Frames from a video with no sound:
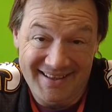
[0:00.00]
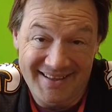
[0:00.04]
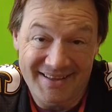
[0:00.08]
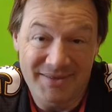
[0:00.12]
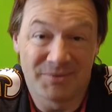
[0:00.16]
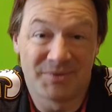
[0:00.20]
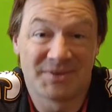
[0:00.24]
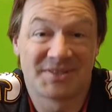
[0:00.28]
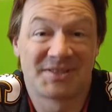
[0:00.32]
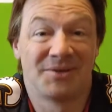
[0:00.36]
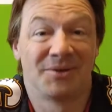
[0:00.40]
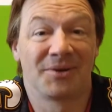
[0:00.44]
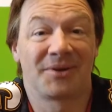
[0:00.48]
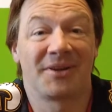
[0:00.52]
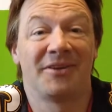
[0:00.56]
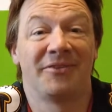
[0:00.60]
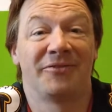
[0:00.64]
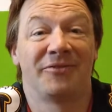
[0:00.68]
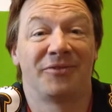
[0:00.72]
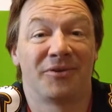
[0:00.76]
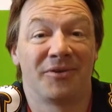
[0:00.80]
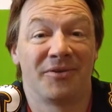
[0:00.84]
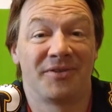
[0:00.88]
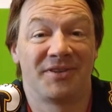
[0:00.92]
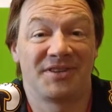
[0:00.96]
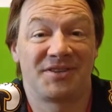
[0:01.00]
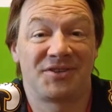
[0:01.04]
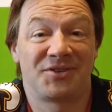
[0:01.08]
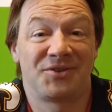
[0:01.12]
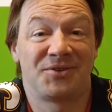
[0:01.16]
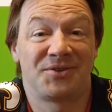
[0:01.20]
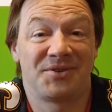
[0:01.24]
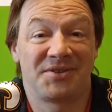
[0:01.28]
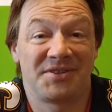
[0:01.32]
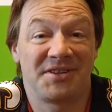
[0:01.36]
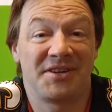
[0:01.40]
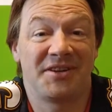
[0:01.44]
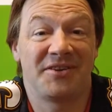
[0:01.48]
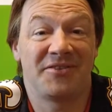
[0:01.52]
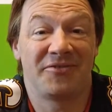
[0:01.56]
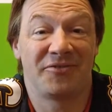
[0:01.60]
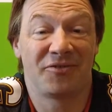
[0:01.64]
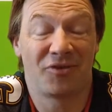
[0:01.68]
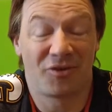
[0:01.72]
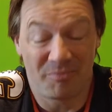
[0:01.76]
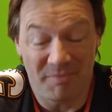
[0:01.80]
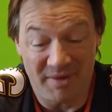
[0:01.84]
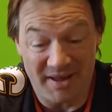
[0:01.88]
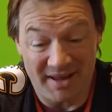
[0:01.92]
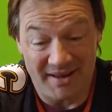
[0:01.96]
He was looking for this jersey
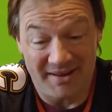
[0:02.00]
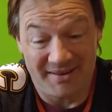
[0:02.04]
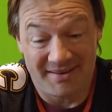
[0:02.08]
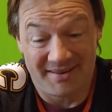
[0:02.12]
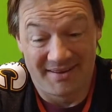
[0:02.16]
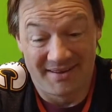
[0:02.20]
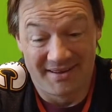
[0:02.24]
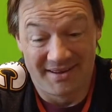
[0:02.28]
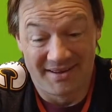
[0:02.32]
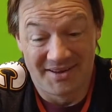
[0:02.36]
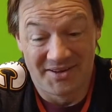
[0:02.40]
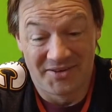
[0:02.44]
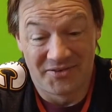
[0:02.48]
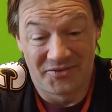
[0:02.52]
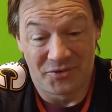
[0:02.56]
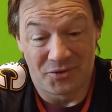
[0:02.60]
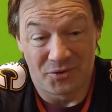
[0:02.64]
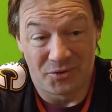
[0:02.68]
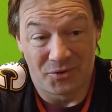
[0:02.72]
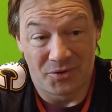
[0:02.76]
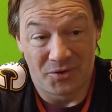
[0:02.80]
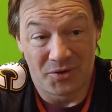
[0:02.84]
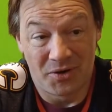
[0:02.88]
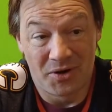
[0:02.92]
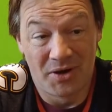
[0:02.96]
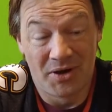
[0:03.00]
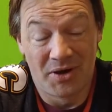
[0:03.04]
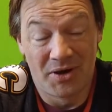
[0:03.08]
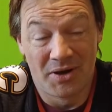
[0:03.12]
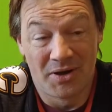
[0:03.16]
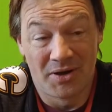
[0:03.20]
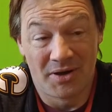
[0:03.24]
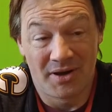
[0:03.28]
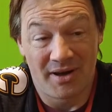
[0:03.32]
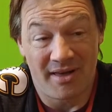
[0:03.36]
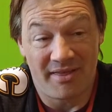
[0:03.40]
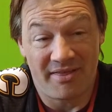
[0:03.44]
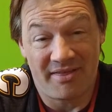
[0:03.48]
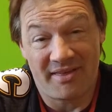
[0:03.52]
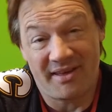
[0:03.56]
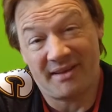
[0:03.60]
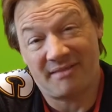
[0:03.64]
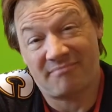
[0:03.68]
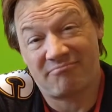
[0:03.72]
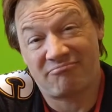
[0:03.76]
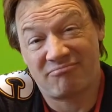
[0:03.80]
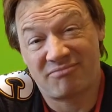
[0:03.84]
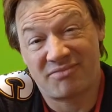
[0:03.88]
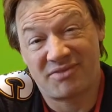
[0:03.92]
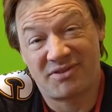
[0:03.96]
for me for, I
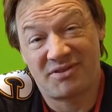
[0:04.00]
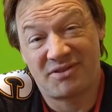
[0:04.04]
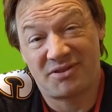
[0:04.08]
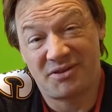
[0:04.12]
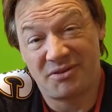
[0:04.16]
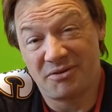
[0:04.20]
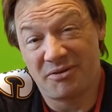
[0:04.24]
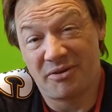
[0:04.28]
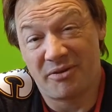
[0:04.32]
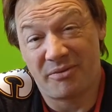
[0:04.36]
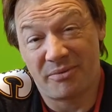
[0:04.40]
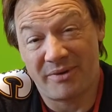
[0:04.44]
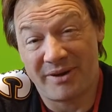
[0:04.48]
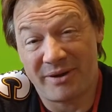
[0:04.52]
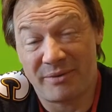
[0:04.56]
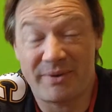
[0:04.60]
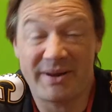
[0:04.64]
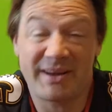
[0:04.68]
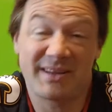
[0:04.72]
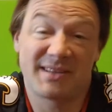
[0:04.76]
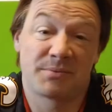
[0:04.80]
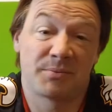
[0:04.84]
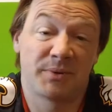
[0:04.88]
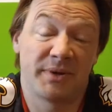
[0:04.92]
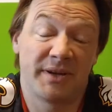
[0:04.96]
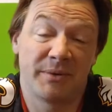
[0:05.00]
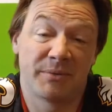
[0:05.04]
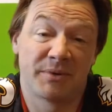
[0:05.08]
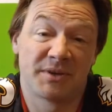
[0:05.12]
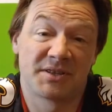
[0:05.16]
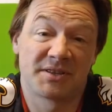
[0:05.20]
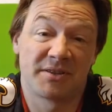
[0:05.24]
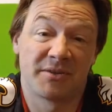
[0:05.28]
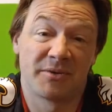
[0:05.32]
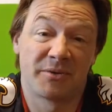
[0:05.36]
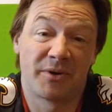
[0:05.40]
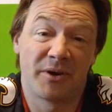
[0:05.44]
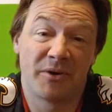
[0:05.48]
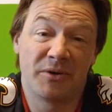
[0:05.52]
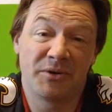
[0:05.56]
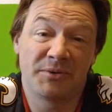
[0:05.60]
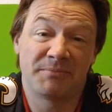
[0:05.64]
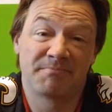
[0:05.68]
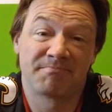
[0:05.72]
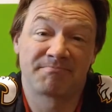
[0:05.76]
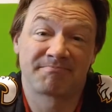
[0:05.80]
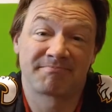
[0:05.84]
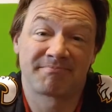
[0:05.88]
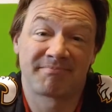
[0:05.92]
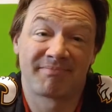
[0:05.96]
think, 2 or 3 weeks when he was on the road.